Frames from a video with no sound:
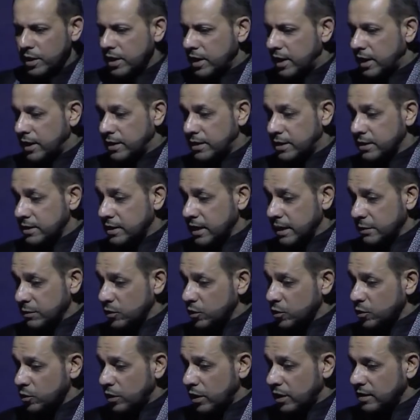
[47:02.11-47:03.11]
He says, I'm
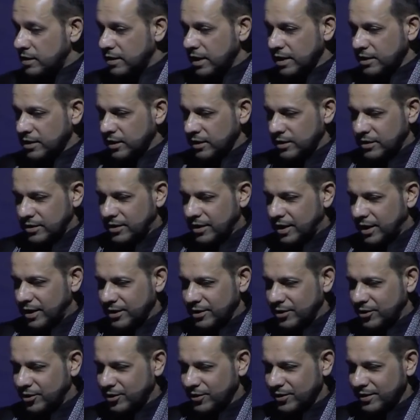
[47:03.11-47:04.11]
Surah such and
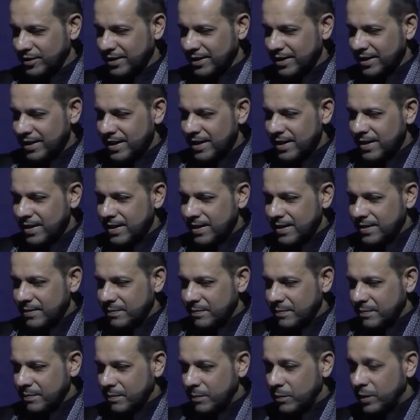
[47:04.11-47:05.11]
such.
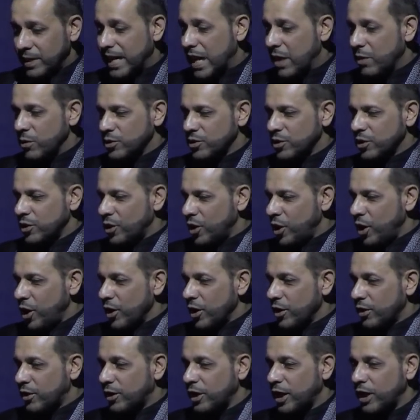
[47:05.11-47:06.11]
When I was on
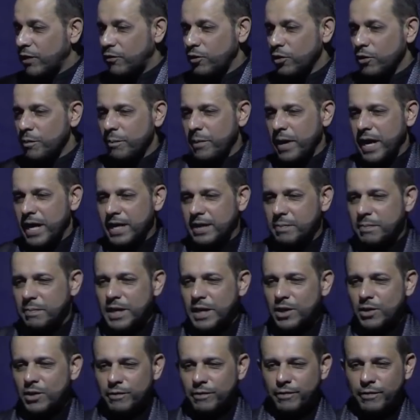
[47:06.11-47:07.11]
earth, if you made me
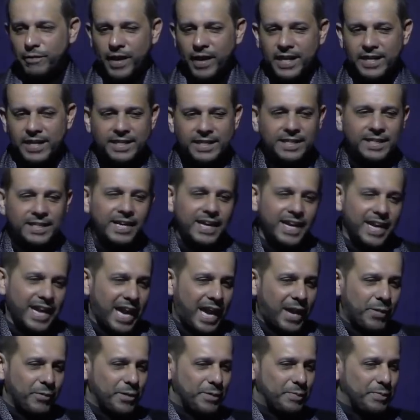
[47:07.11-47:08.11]
your friend,
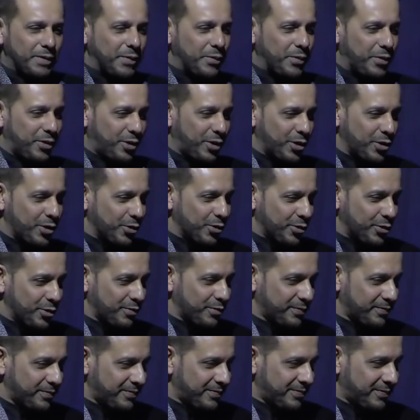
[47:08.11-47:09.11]
I would be with you.
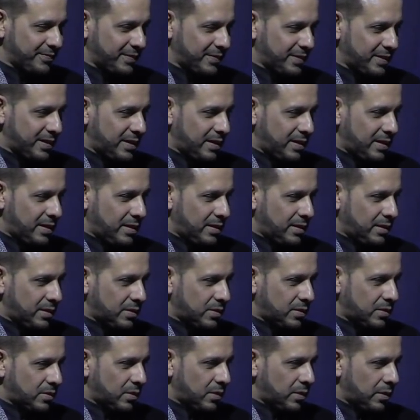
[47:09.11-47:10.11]

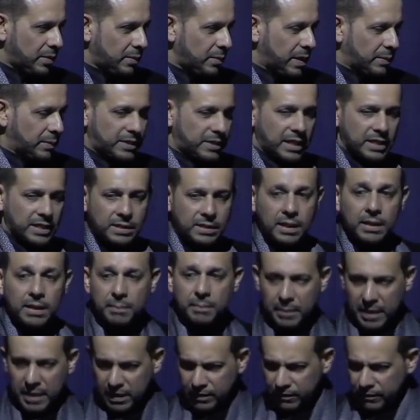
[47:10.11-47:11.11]
So Imam says,
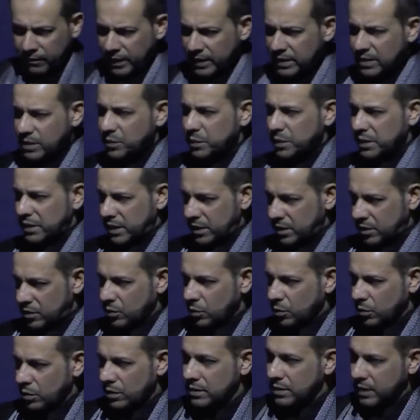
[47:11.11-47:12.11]
make friends with these
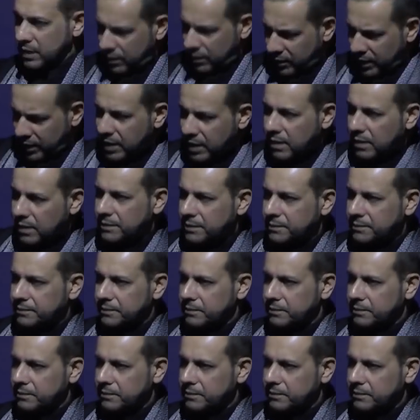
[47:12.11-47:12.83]
surahs. They're real.